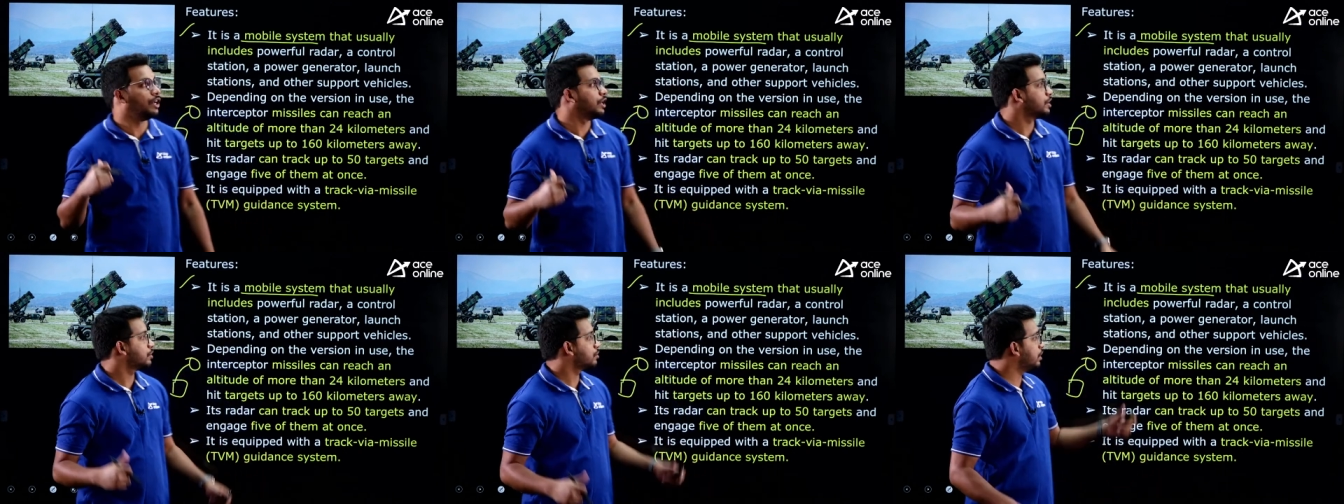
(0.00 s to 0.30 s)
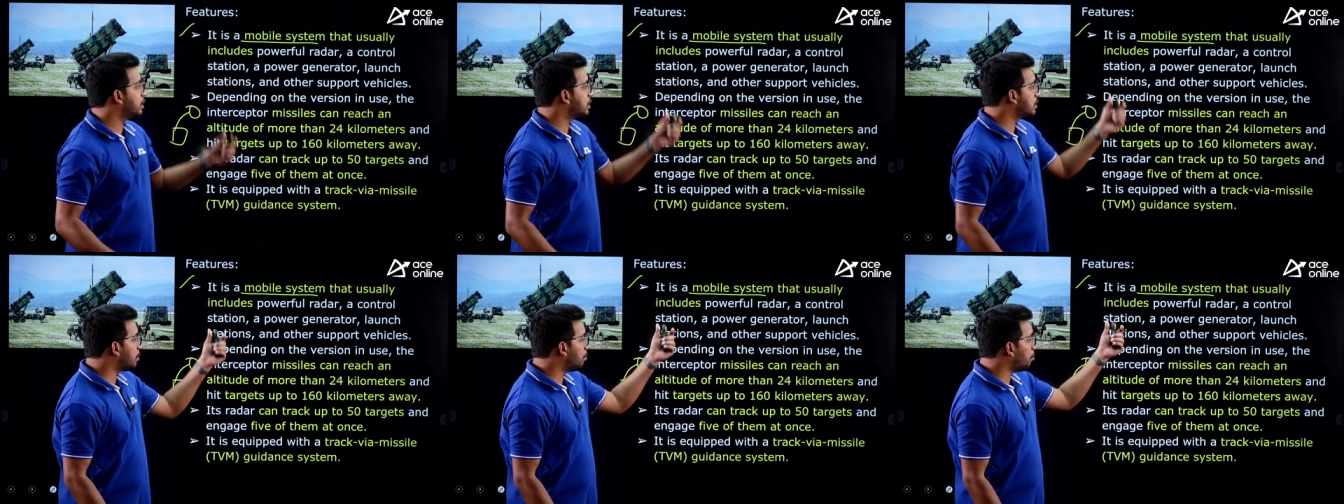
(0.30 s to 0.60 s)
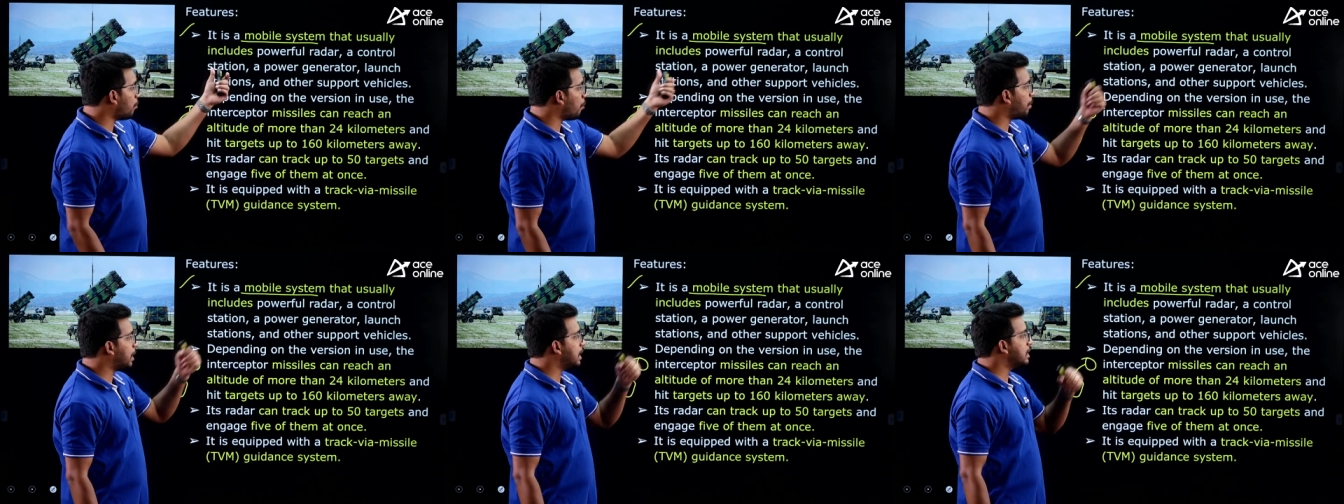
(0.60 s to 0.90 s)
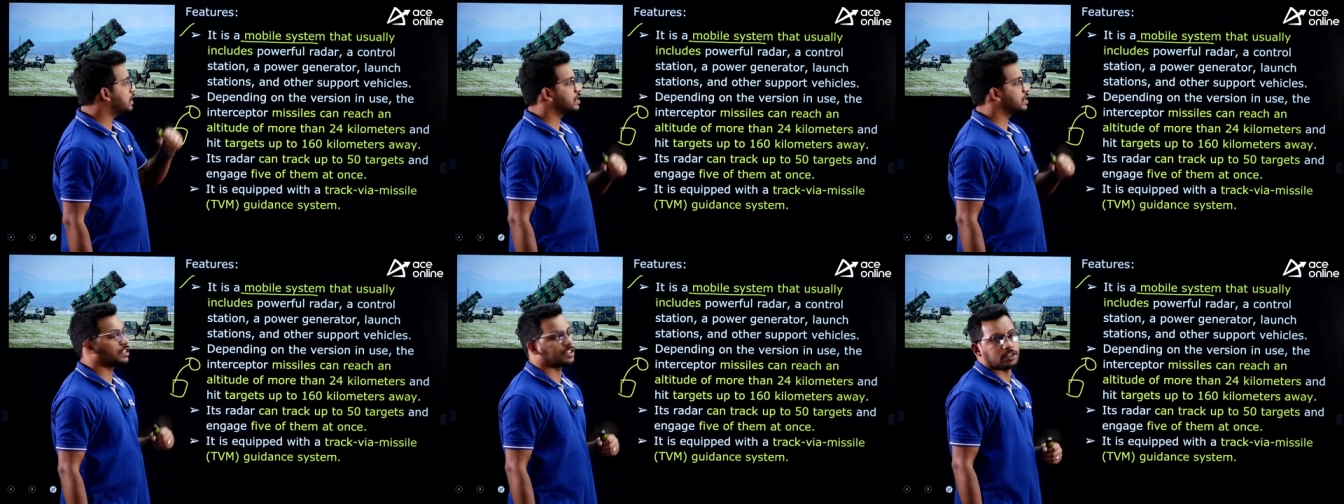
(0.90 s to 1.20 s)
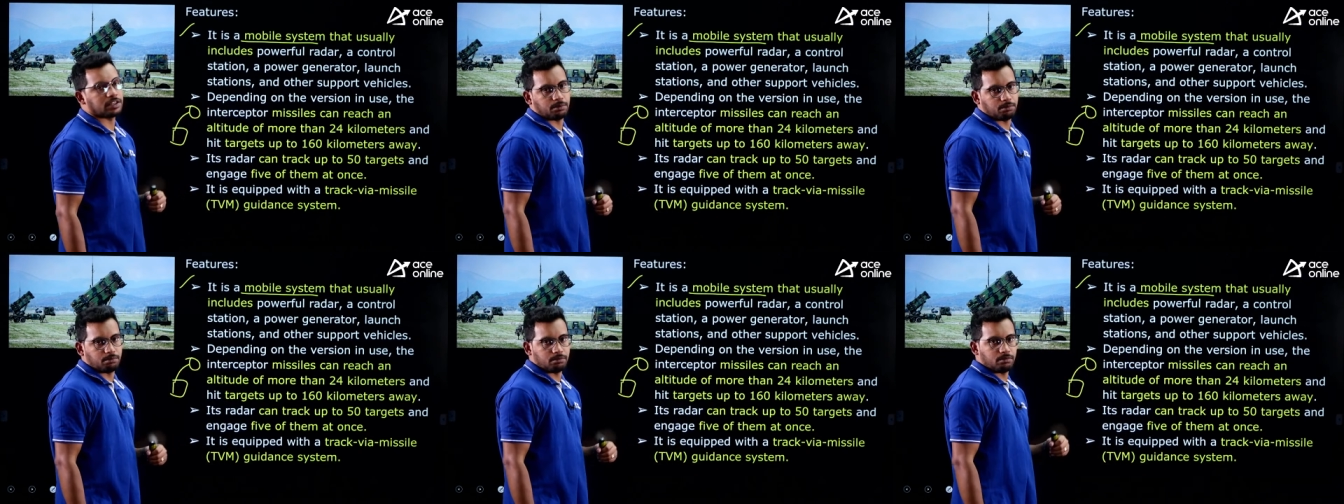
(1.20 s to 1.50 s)
So, it is a mobile
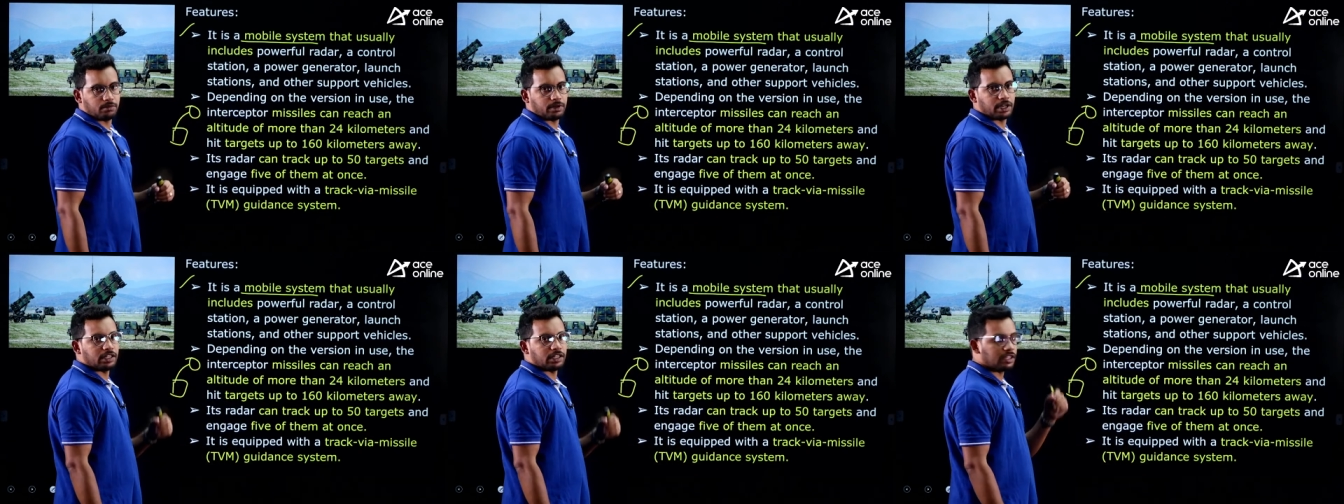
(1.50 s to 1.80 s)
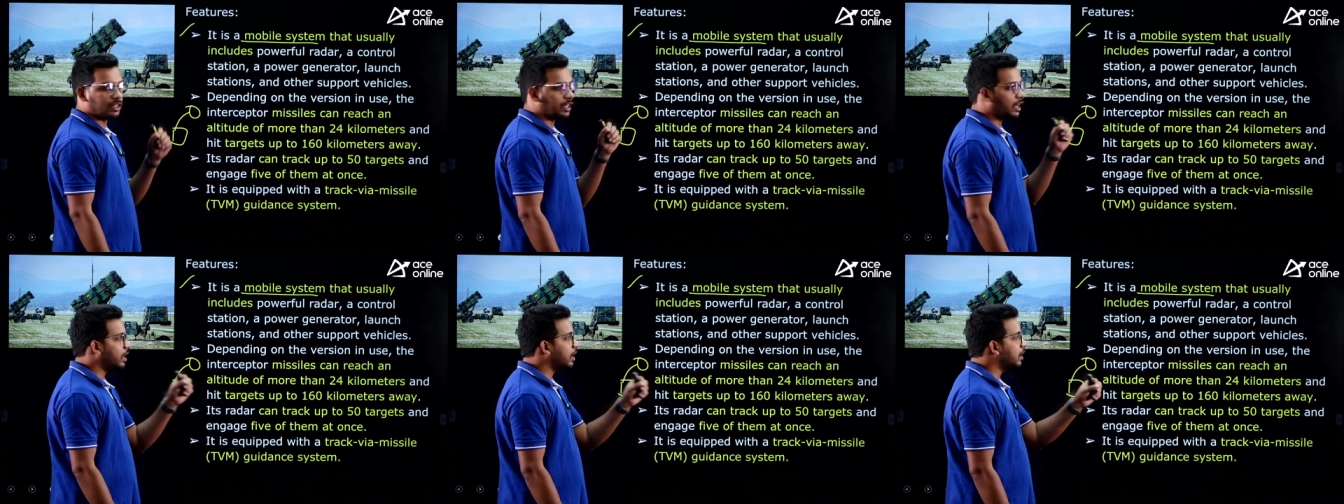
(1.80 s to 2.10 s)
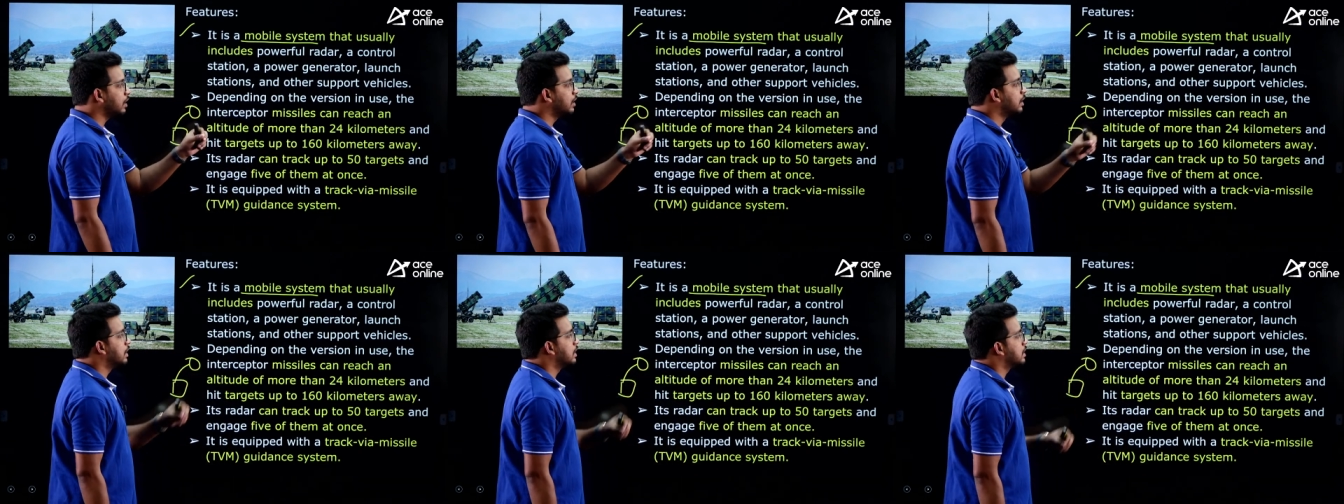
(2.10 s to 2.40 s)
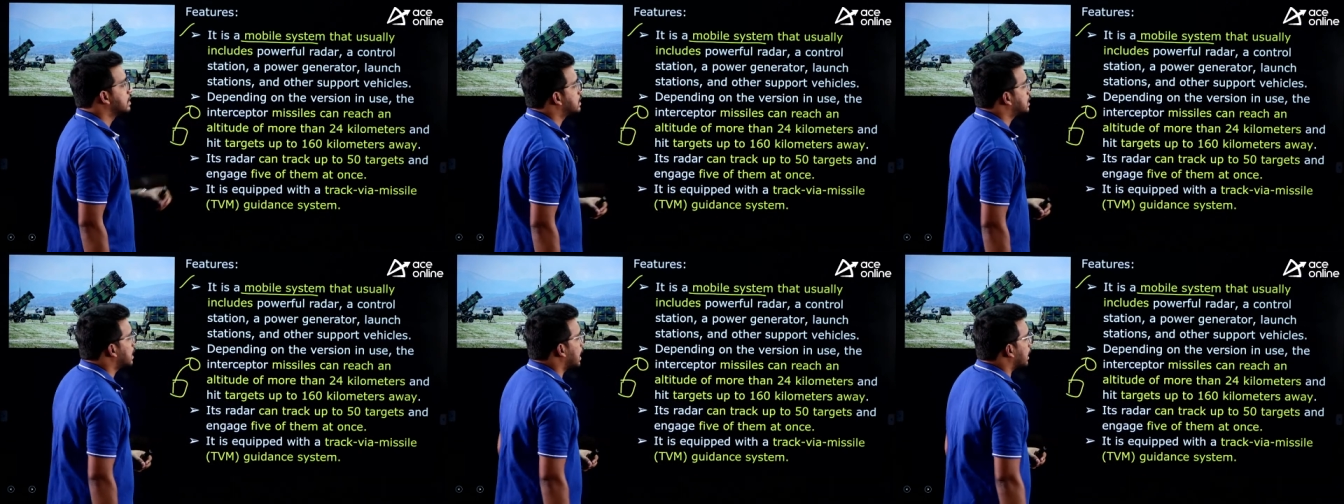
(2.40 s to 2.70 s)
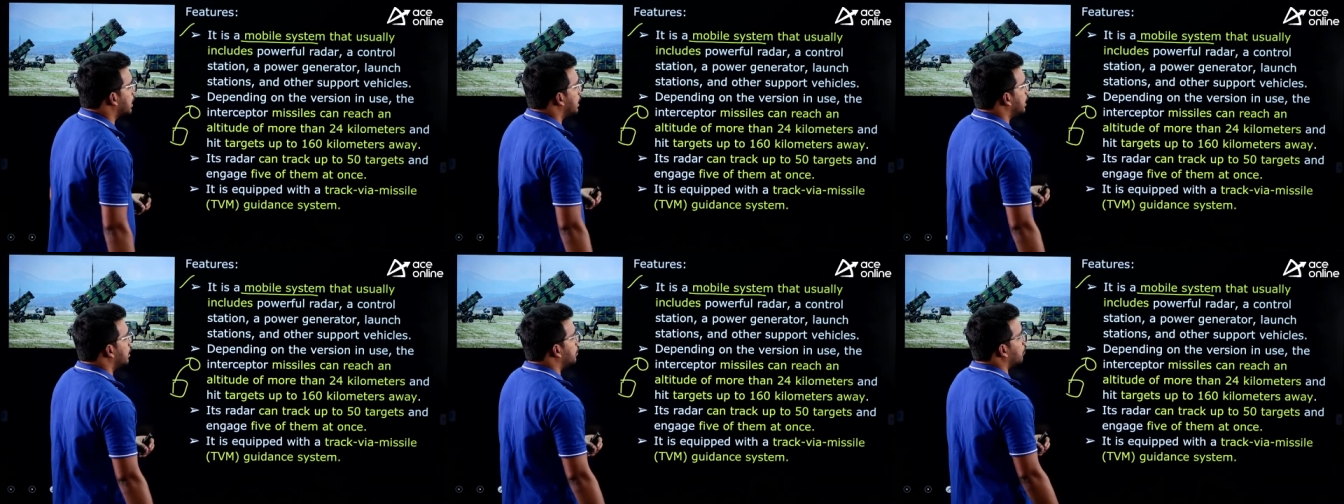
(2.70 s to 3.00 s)
system rather than a
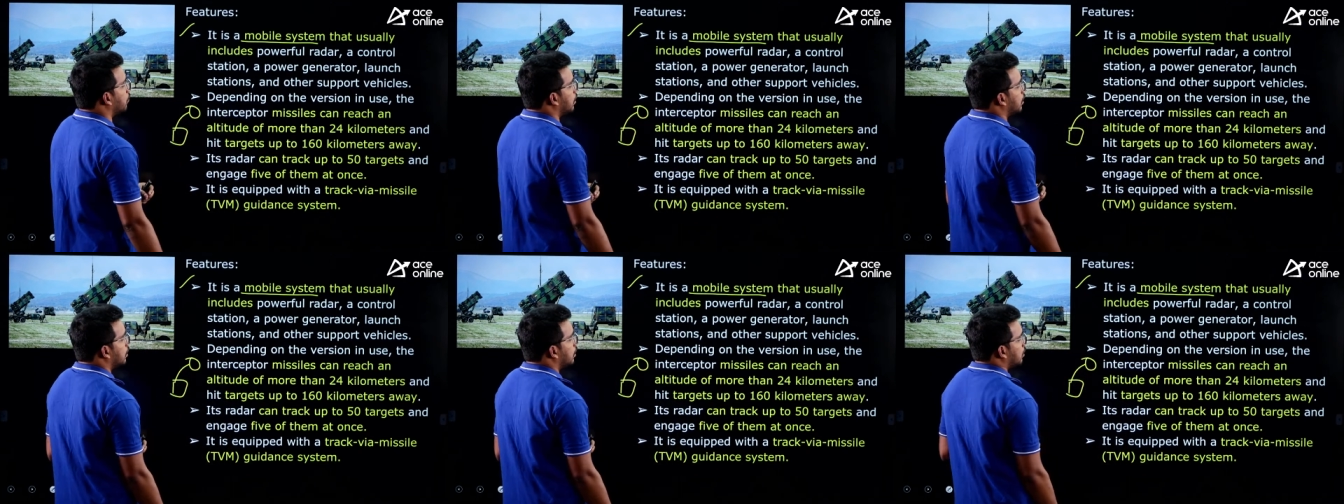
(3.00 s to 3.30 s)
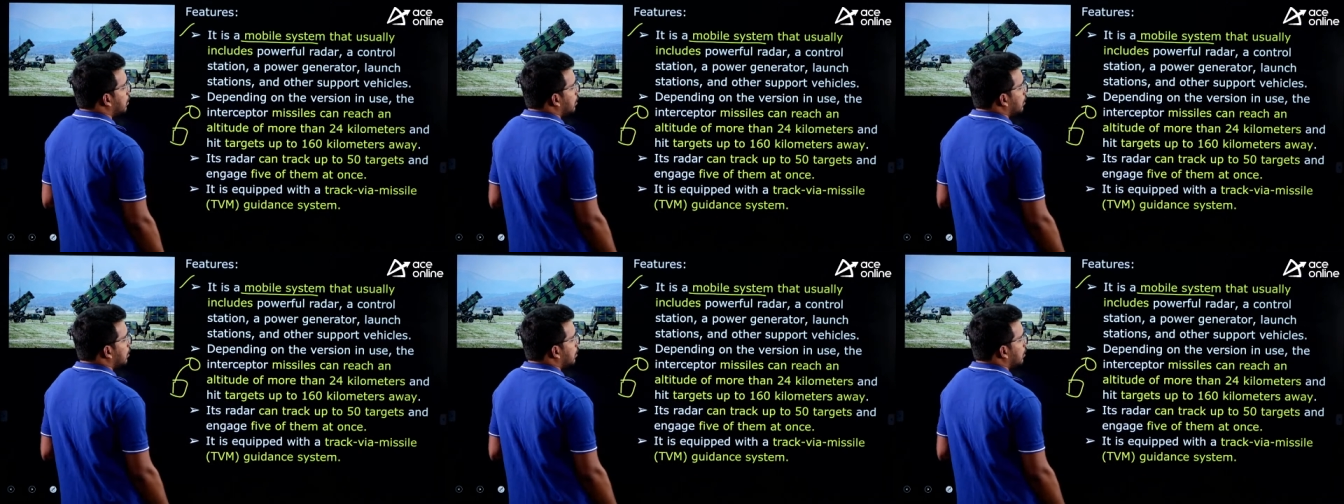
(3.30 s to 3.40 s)
stagnant one